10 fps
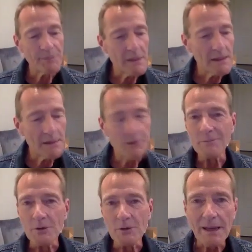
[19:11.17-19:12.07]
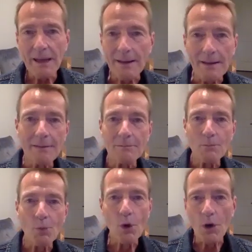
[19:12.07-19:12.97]
you know, communicate and
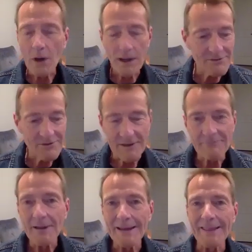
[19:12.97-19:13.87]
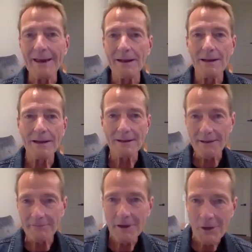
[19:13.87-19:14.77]
walk and stuff like that, I'd
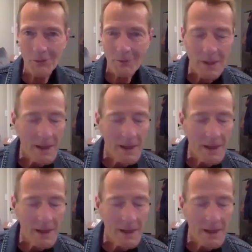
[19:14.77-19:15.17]
left home.